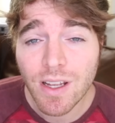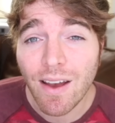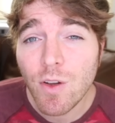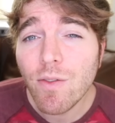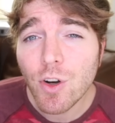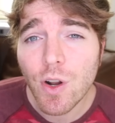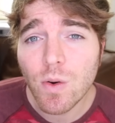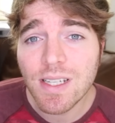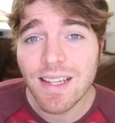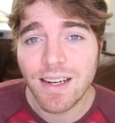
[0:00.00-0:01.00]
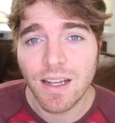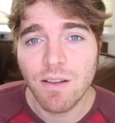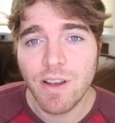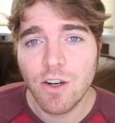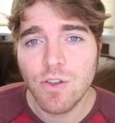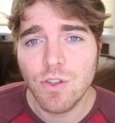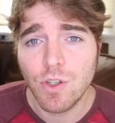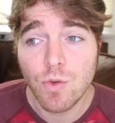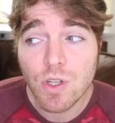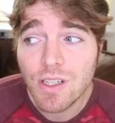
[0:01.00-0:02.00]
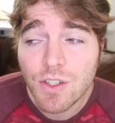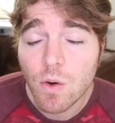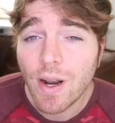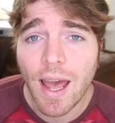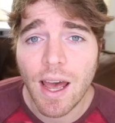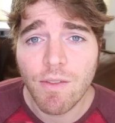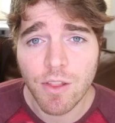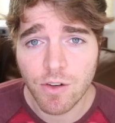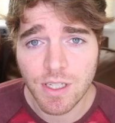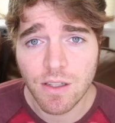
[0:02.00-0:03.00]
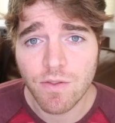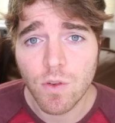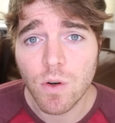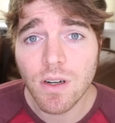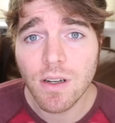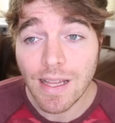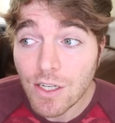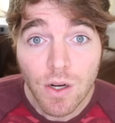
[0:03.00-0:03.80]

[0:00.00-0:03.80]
Have you ever noticed that elevators usually don't have a 13th floor? They